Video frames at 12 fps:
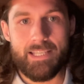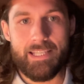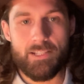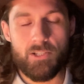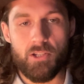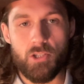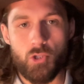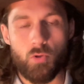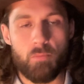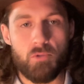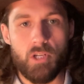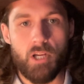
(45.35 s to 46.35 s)
into the
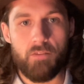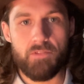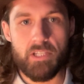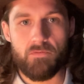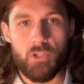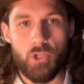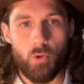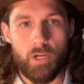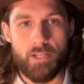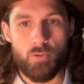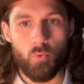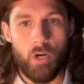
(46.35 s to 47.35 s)
description of this video
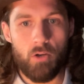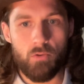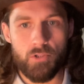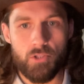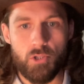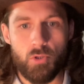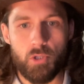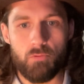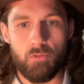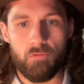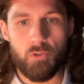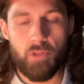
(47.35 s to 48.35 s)
as well, so you can
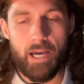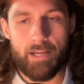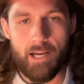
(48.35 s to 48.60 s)
review that.